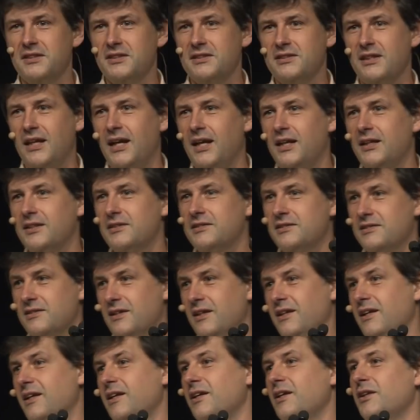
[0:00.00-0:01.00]
decides
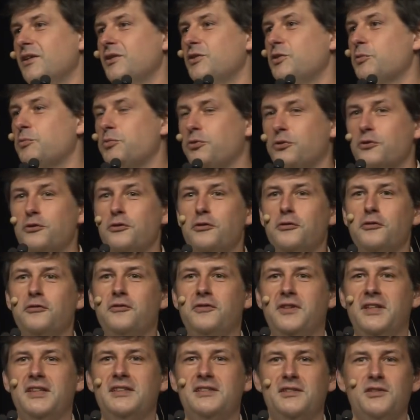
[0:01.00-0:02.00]
to
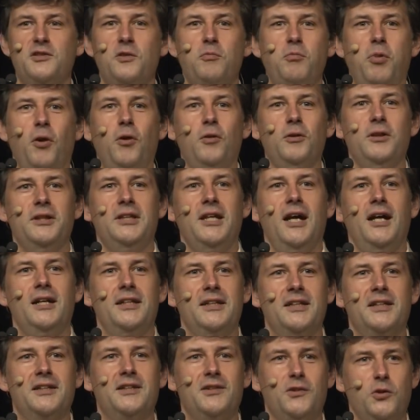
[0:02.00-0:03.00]
prove his
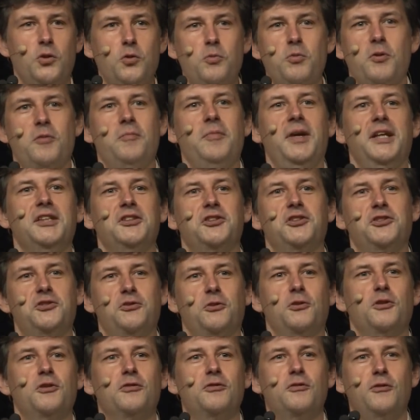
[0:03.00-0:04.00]
Napoleonic Ubermensch
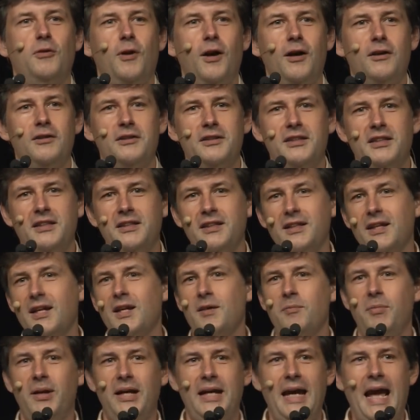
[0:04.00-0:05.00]
sort of quality
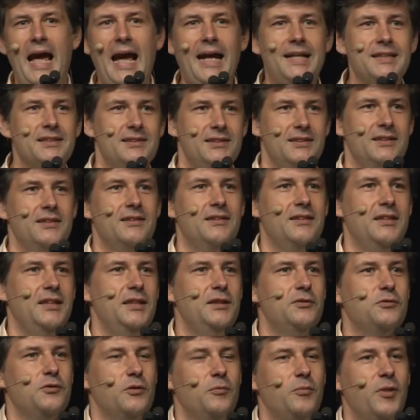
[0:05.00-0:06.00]
by axing the
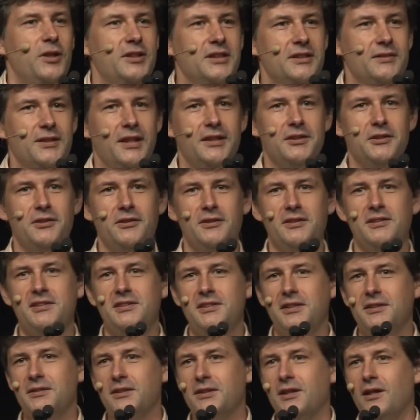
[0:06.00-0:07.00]
evil moneylender and
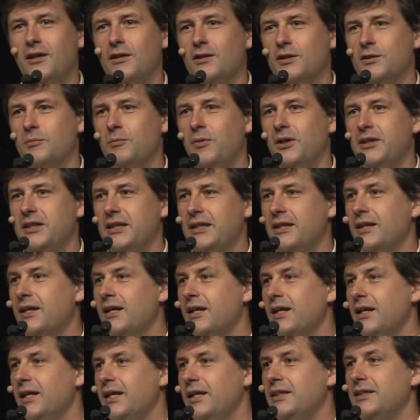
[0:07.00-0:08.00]
stealing all her money.
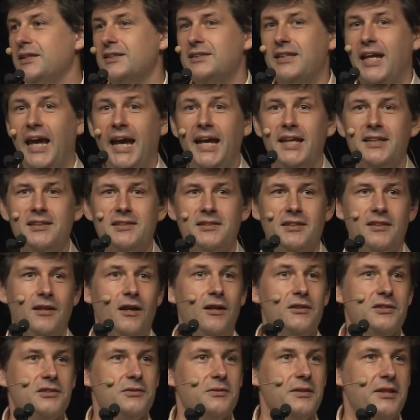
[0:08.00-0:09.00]
In his haste, he
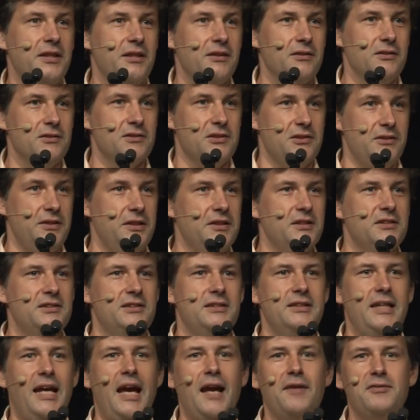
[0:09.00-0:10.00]
also kills her
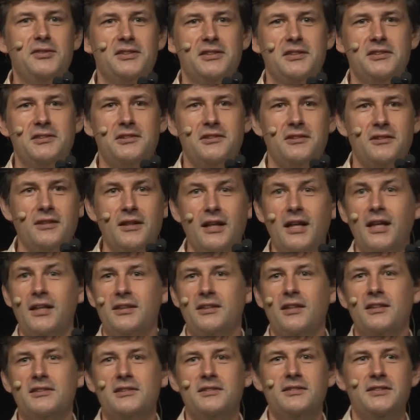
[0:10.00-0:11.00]
innocent half sister,
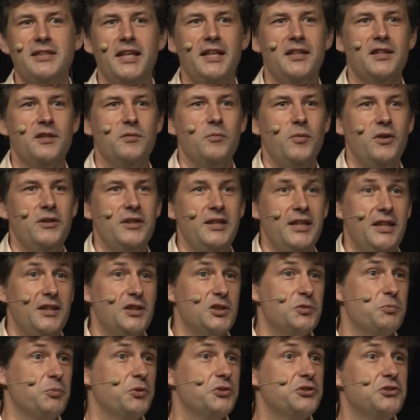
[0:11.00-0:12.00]
doesn't take the money, and
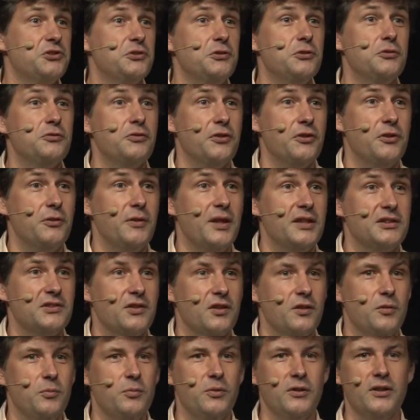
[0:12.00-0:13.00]
is pursued for the rest
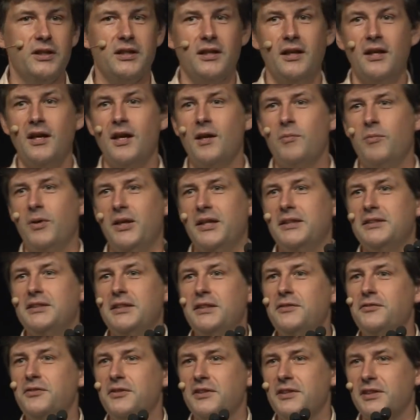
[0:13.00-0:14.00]
of the book by a
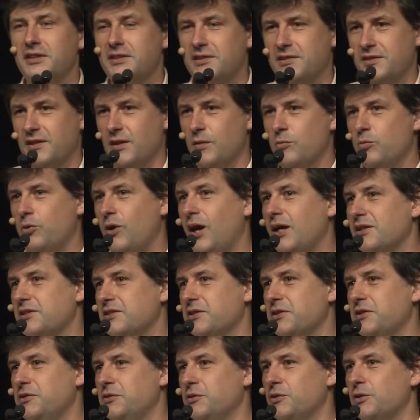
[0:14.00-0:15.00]
devious
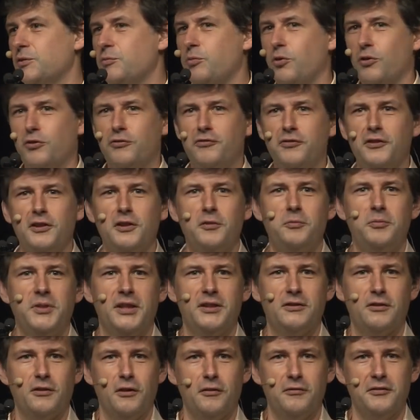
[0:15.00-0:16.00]
prosecutor, Porfirio
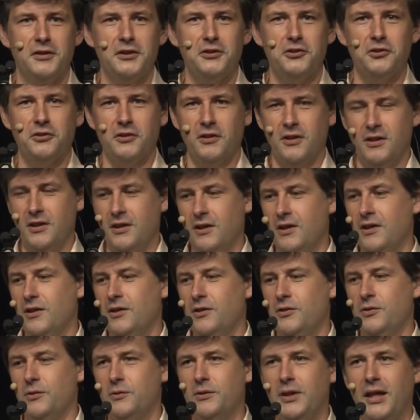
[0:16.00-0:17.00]
Petrovich,
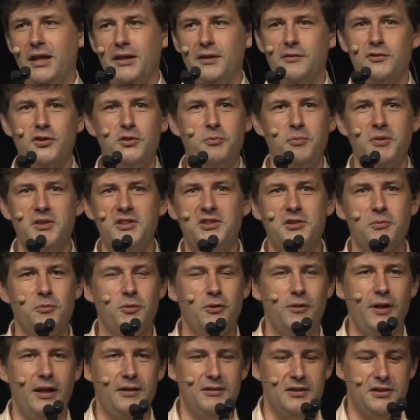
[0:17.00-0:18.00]
who kind of spins him
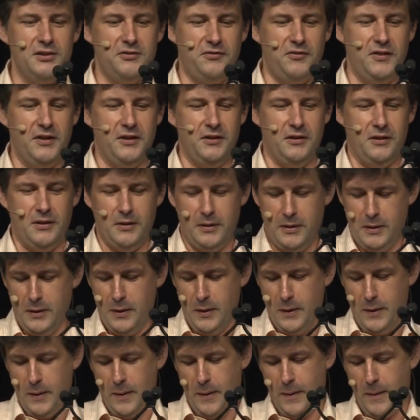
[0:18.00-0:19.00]
around his finger.
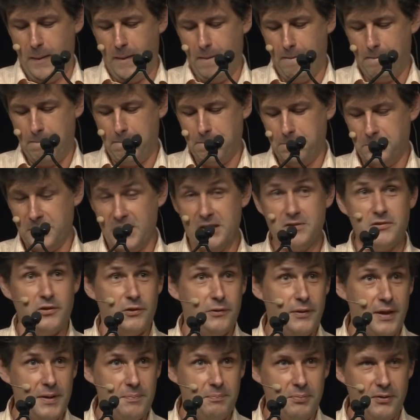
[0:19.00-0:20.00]
It's a
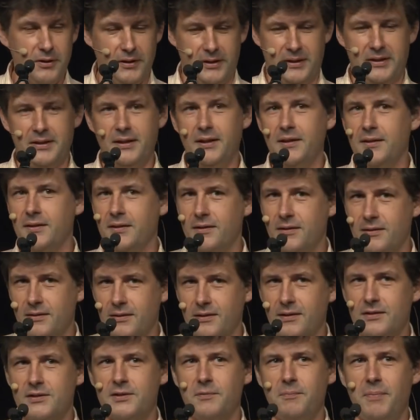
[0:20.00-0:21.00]
great book.
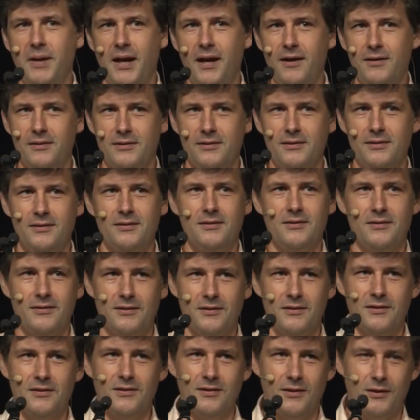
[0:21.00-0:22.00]
It's about
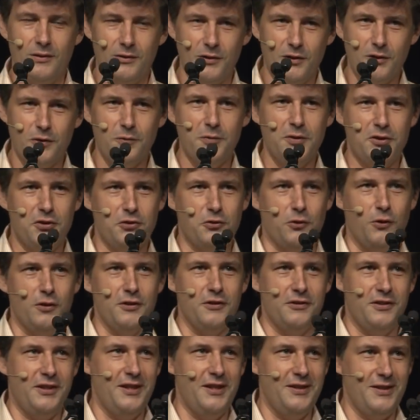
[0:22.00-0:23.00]
a little bit
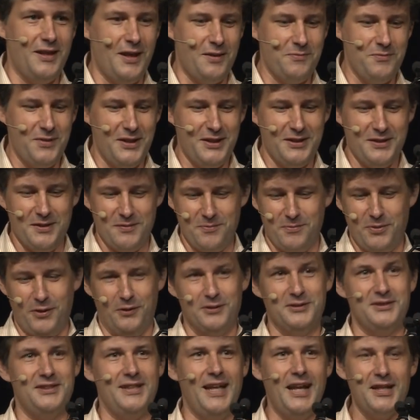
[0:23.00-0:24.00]
shorter than that medium
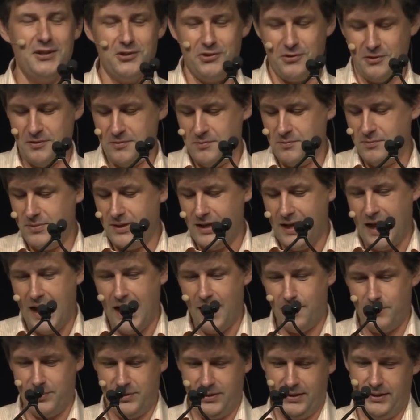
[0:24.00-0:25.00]
post. That shouldn't be
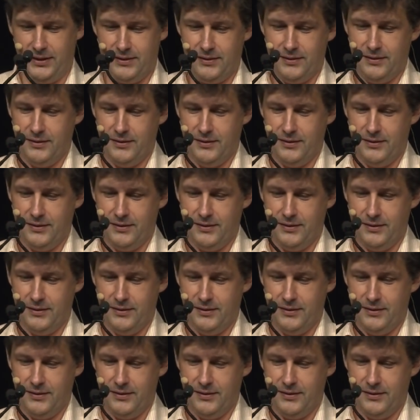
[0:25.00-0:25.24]
happening.